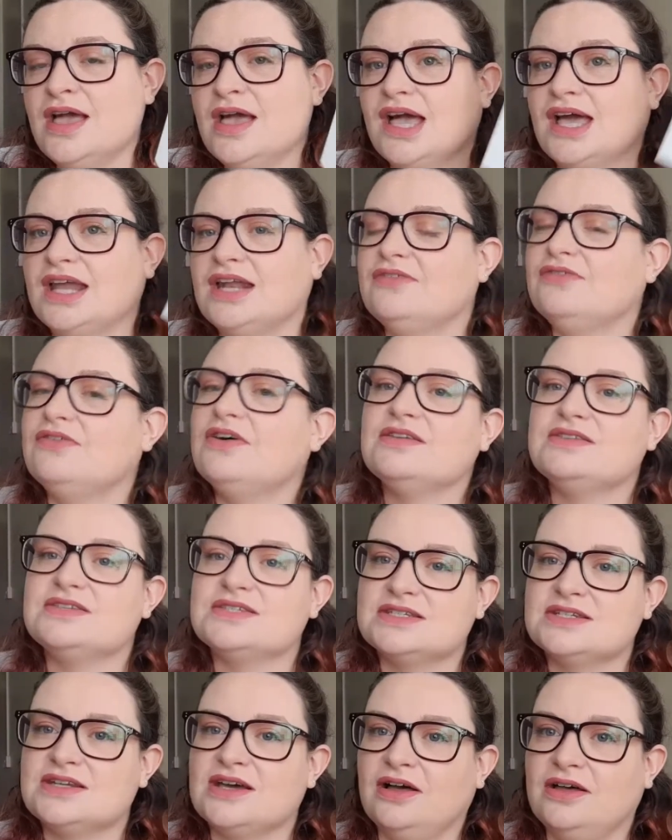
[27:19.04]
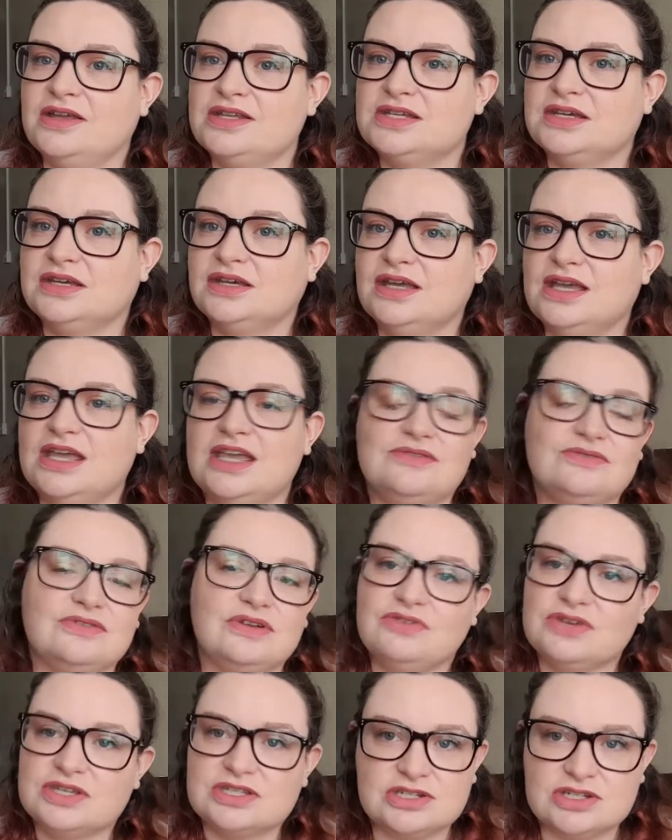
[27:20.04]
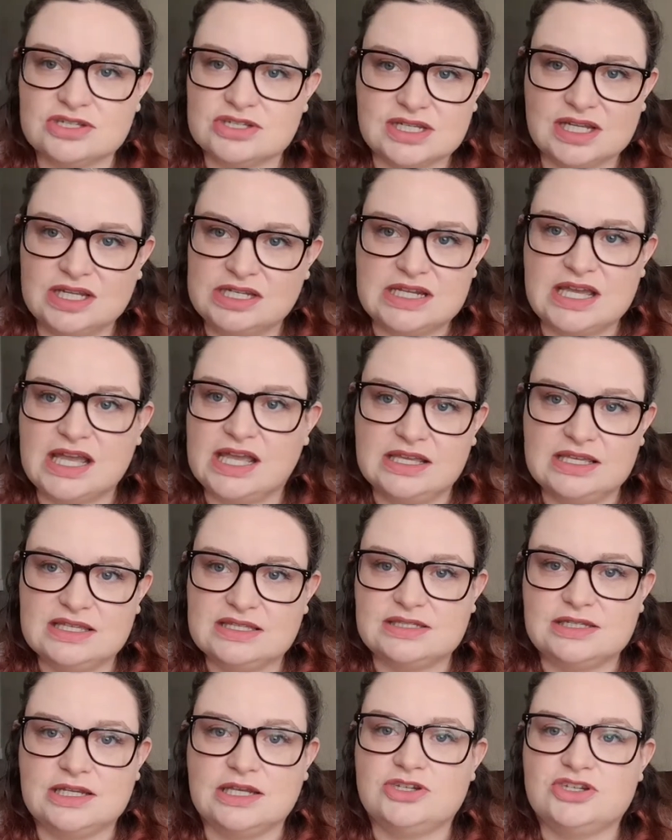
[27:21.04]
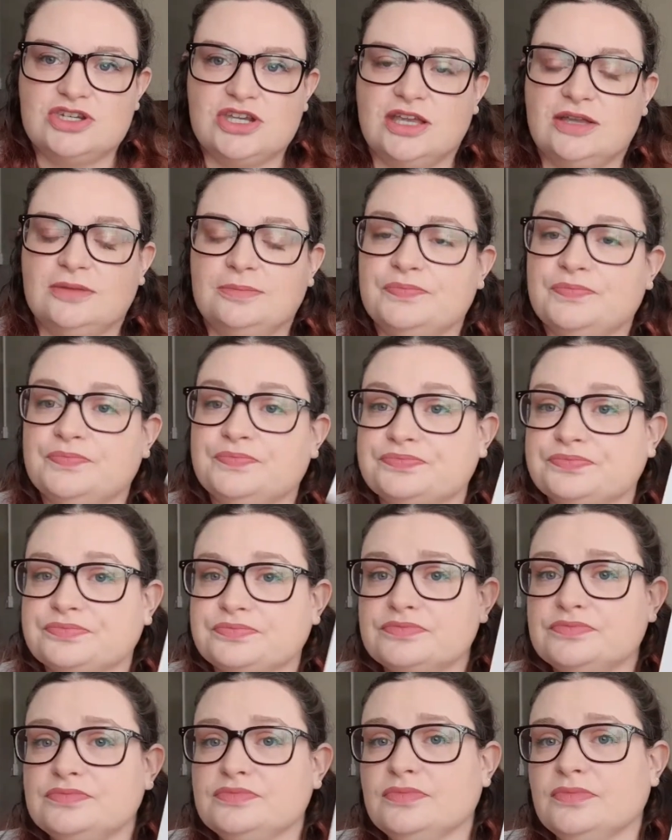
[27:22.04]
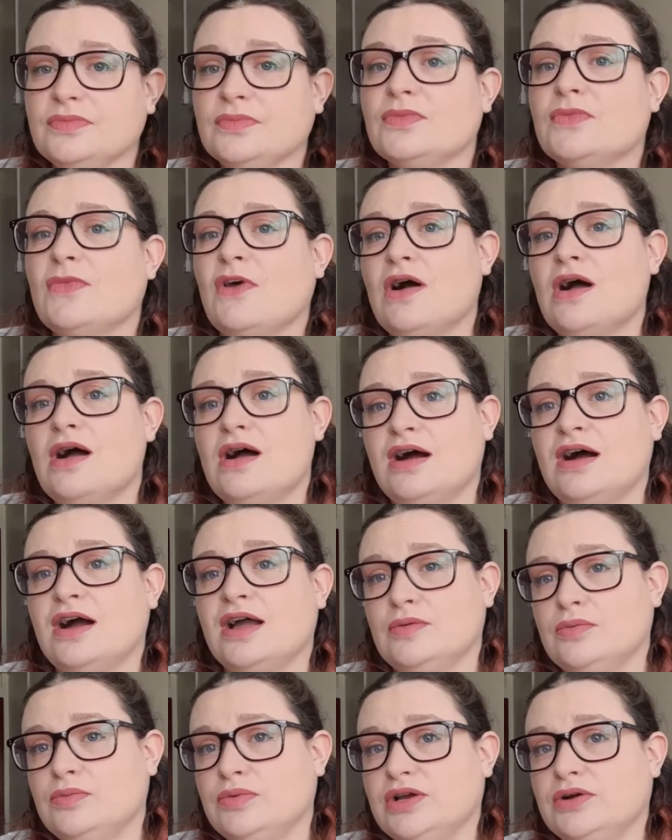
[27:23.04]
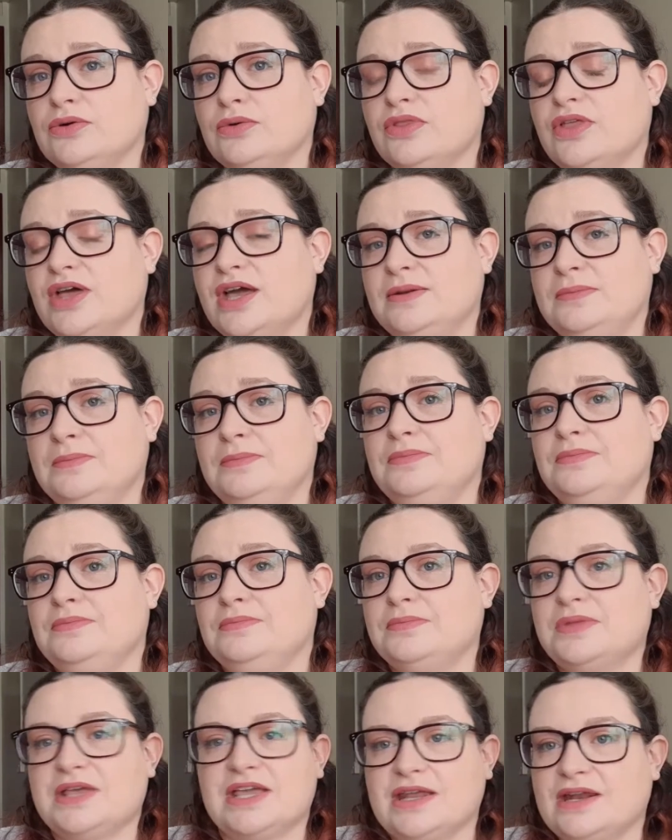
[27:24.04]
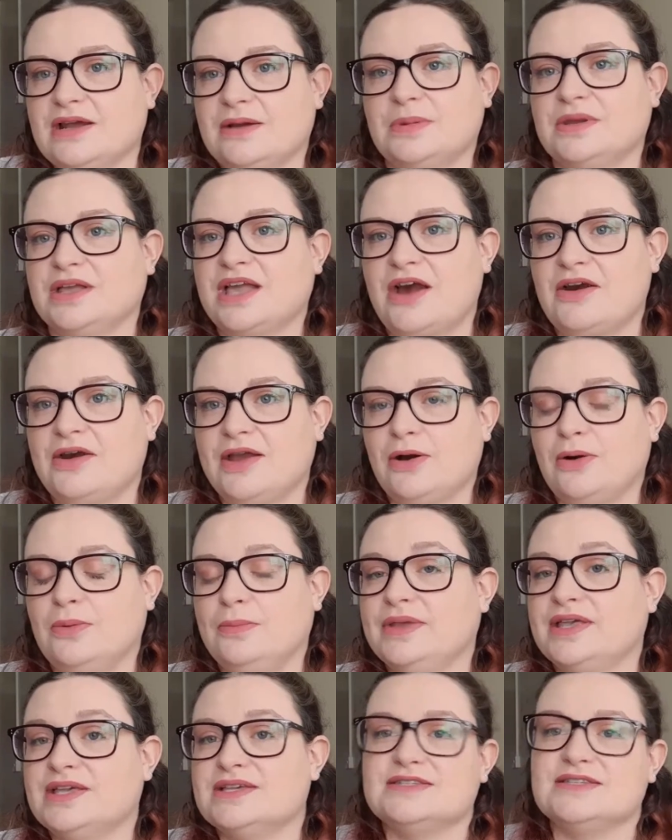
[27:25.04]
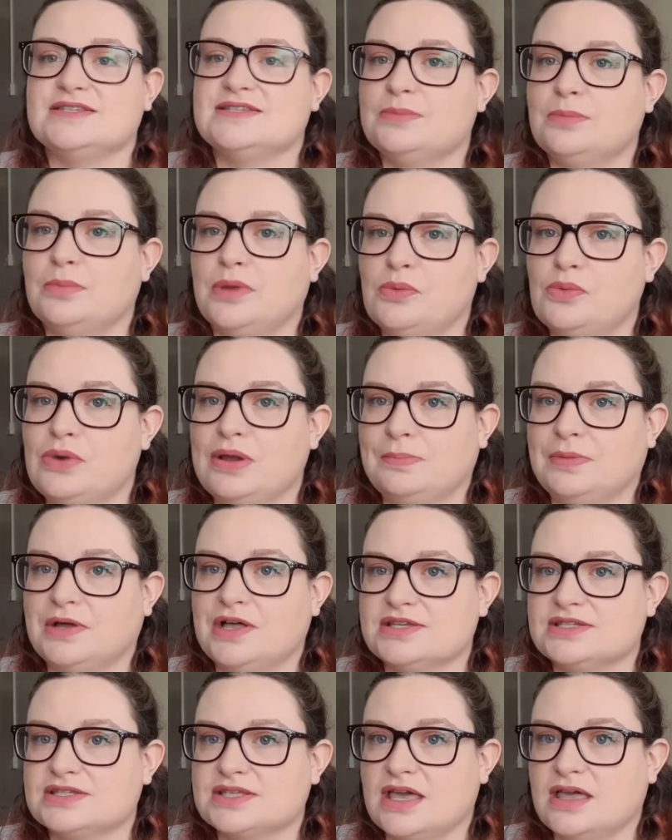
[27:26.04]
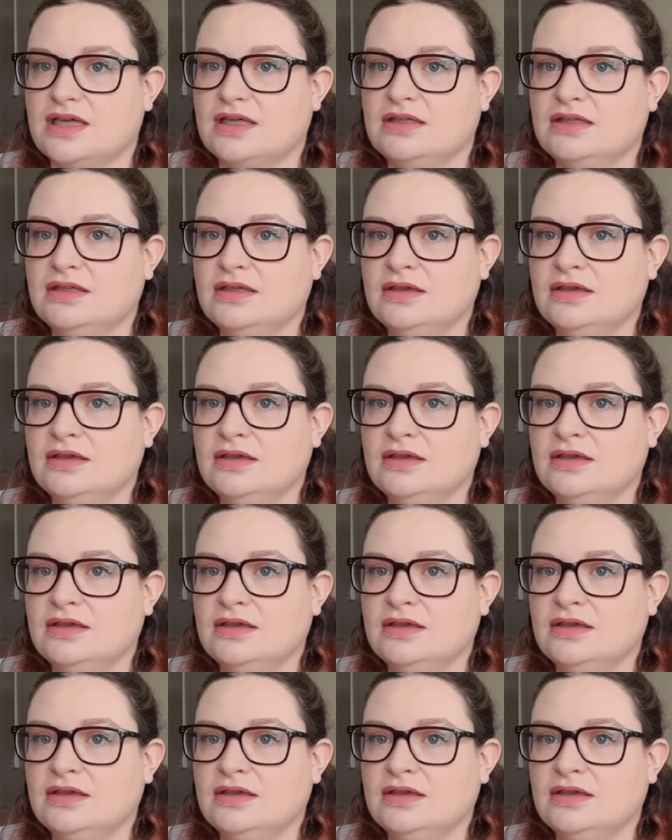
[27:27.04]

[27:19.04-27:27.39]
And if I start it, even if it's just a day stitching, I will then pick it up and carry it on because it's in my whip basket.